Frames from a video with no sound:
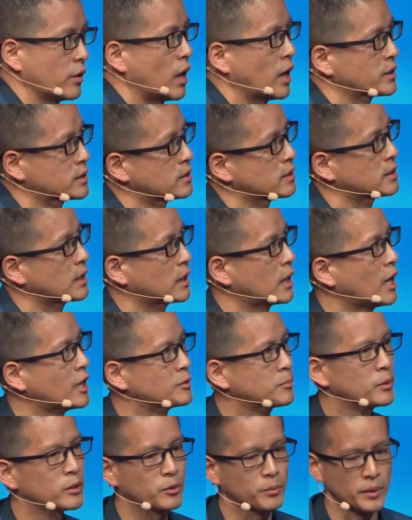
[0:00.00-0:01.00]
the Austin State
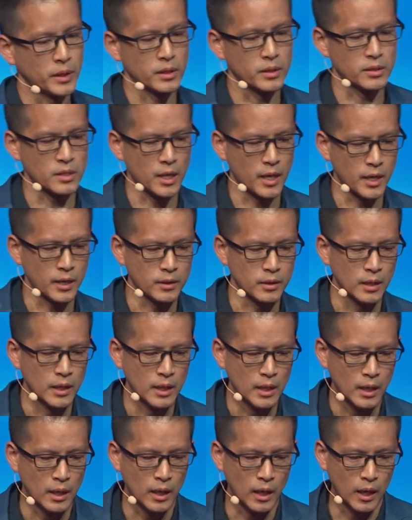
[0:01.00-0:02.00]
Hospital redesign.
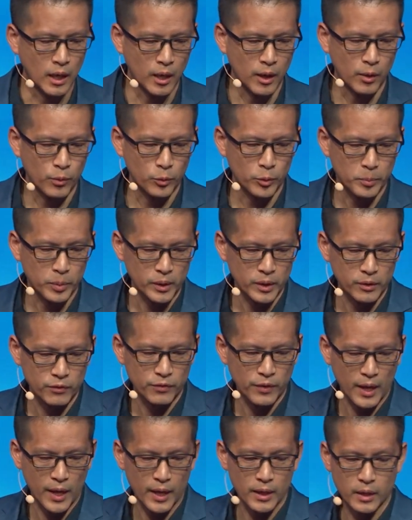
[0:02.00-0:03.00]
Uh, we believe
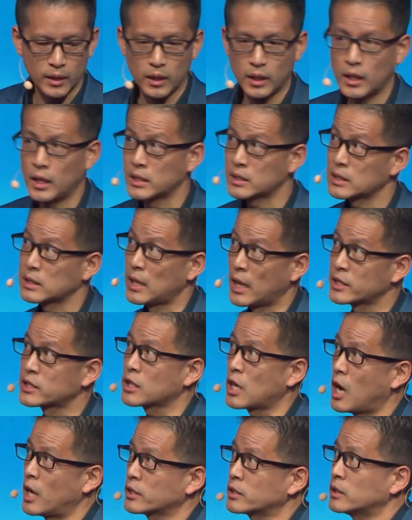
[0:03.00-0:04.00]
that it's less
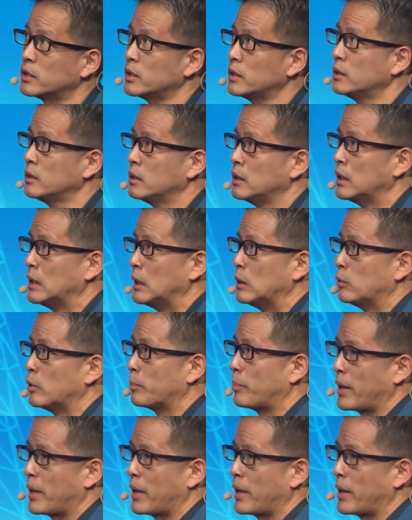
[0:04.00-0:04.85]
costly when